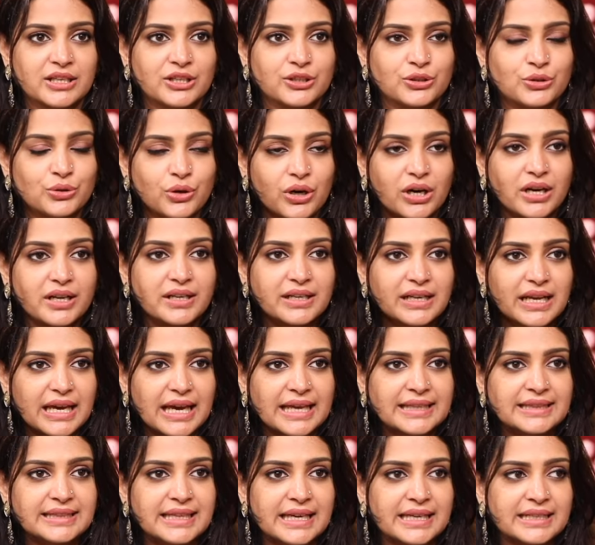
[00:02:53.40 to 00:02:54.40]
You're
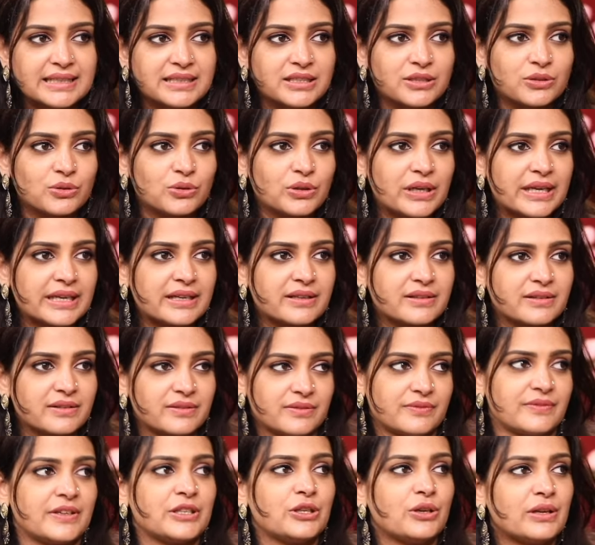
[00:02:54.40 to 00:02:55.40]
at that, like
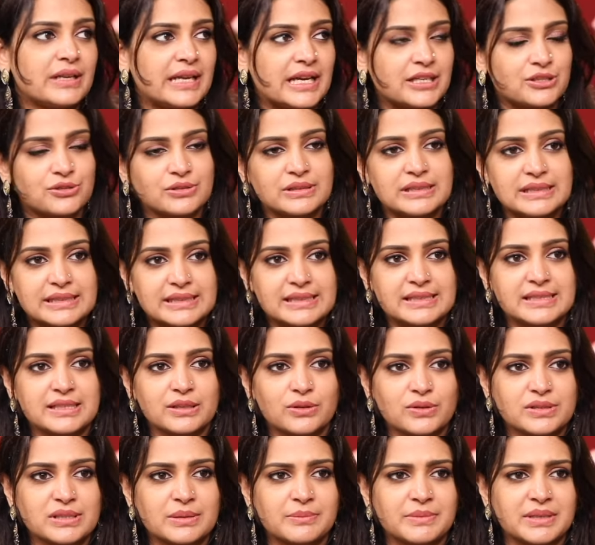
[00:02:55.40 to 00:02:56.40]
when you're naturally kissing
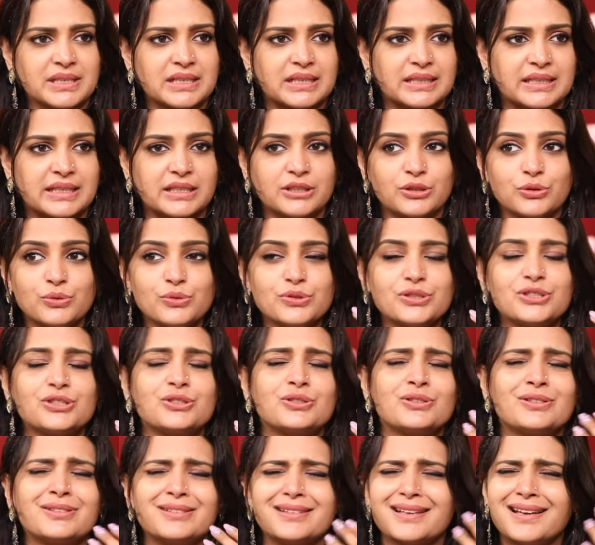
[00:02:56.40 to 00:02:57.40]
or something like
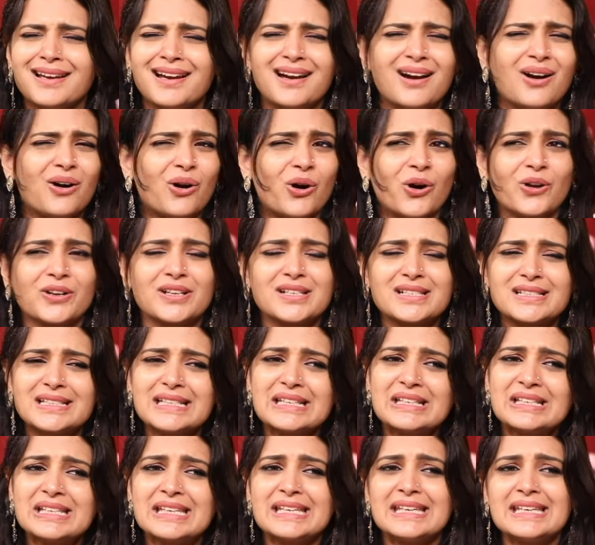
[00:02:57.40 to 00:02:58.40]
that,
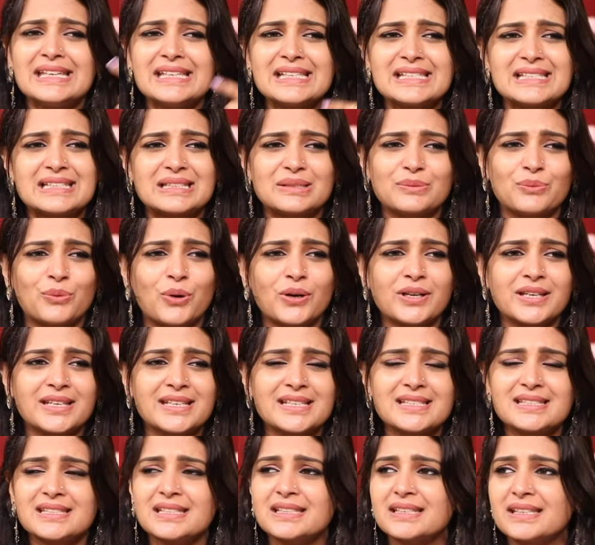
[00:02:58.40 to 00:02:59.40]
honestly, what
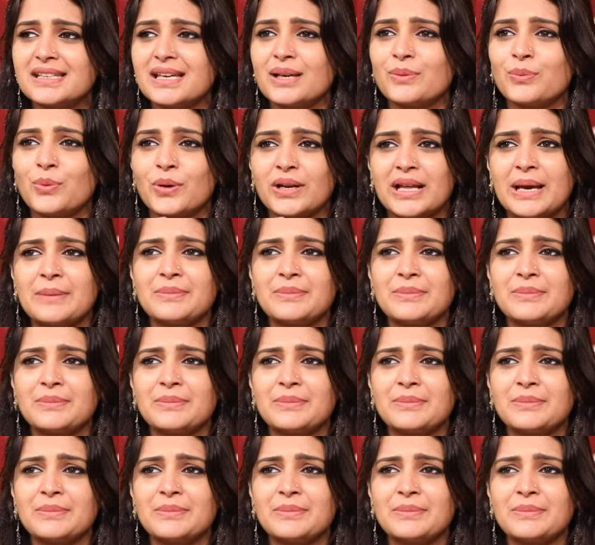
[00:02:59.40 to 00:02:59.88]
he's thinking and what